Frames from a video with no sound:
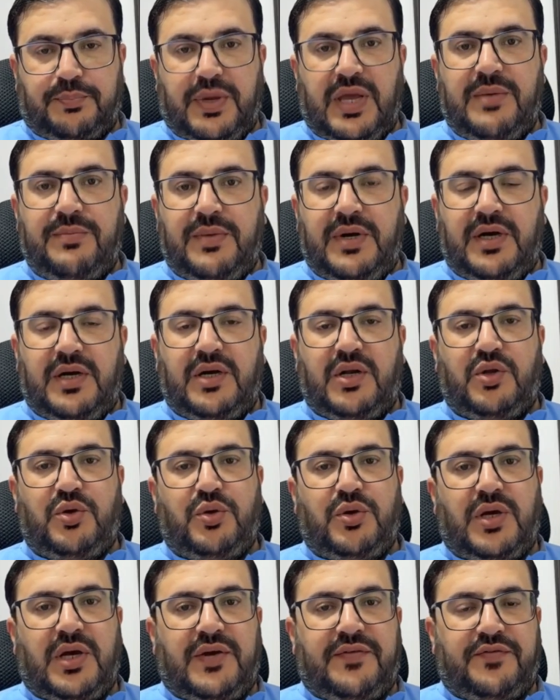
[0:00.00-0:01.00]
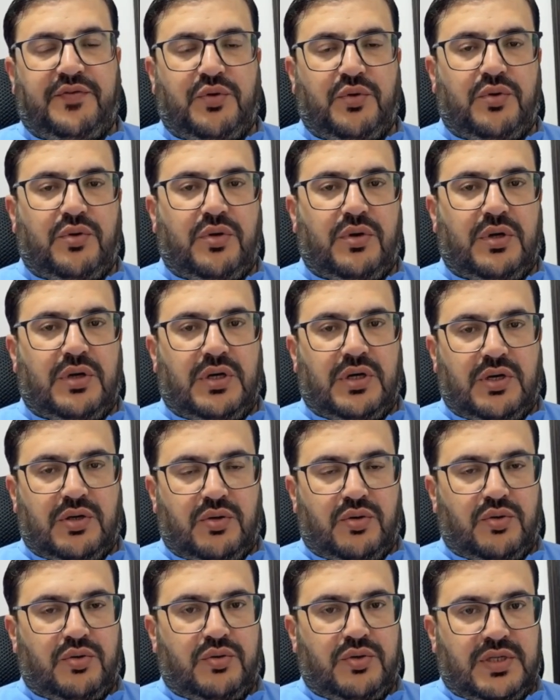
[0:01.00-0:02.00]
payment, you have to
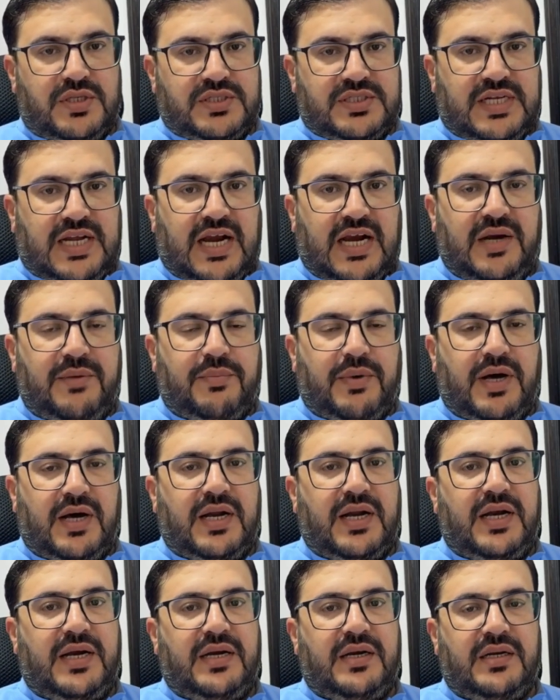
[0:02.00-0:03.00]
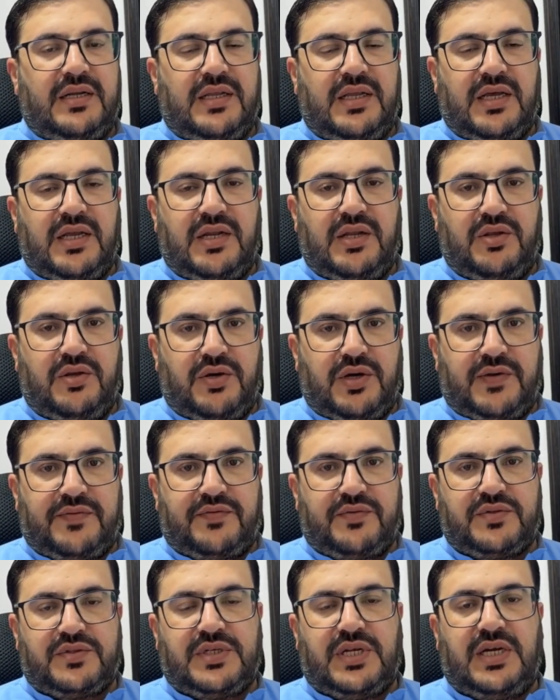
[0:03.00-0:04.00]
go to the slide bar, and there you
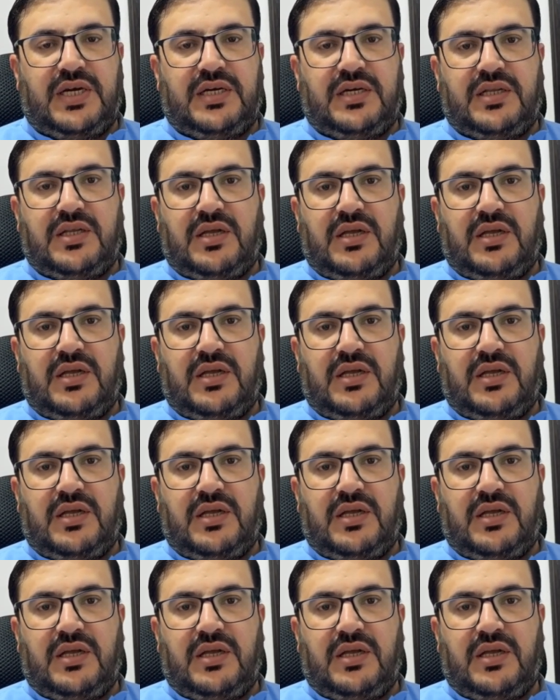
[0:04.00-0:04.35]
have to select